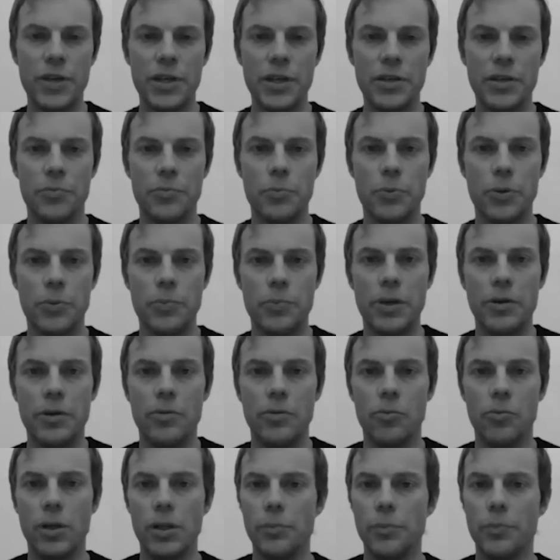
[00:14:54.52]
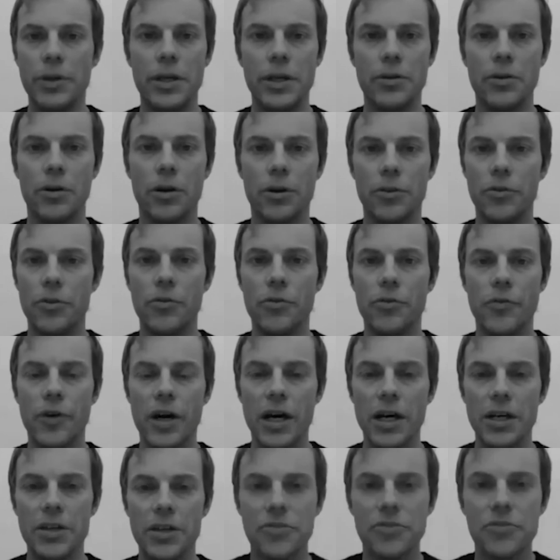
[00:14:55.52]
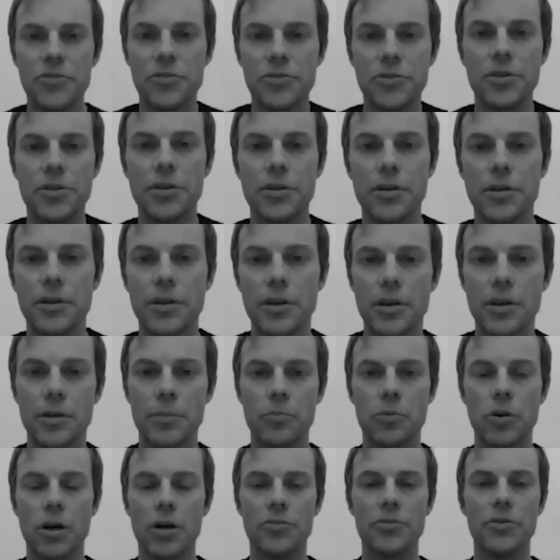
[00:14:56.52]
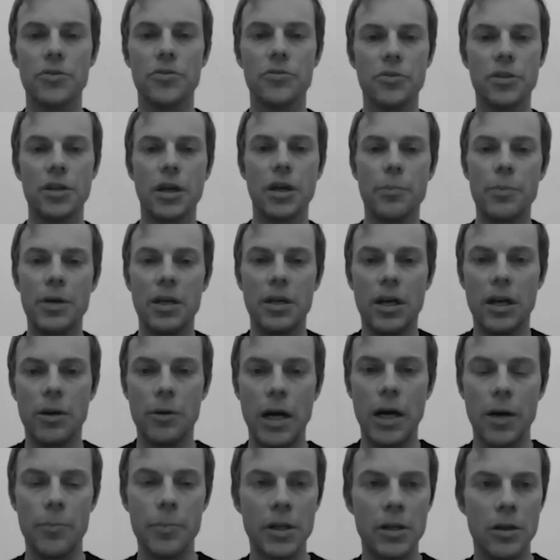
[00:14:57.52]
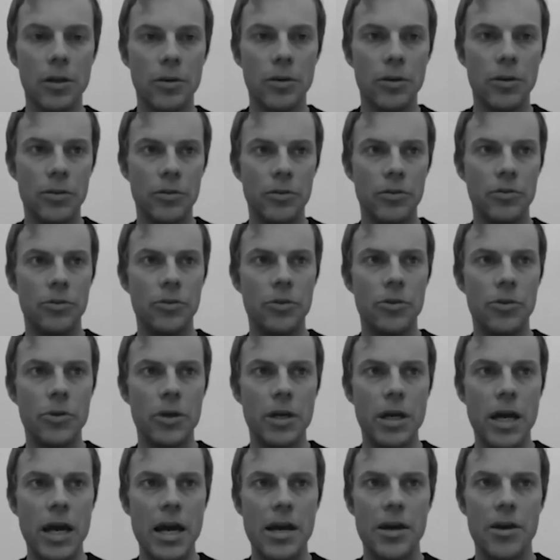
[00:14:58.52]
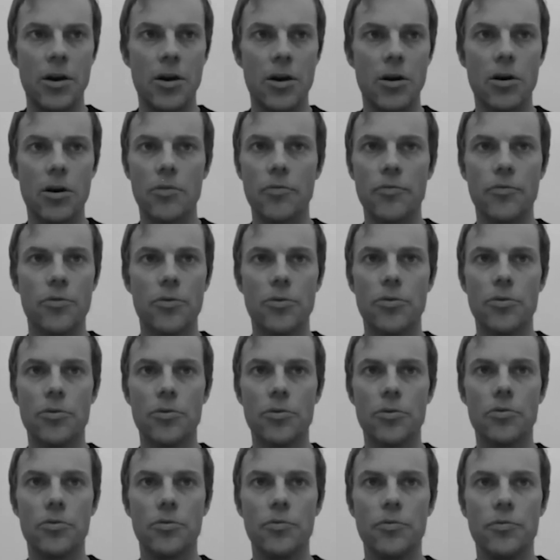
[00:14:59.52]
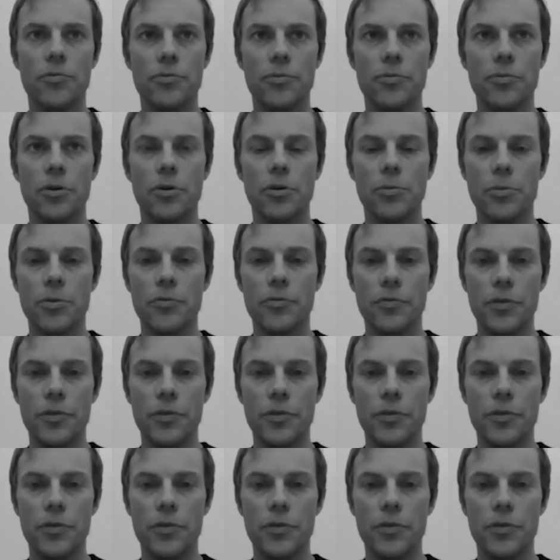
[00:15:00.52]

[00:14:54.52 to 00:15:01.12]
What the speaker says: think it will be on-device processing. I mean, I've been doing AR for almost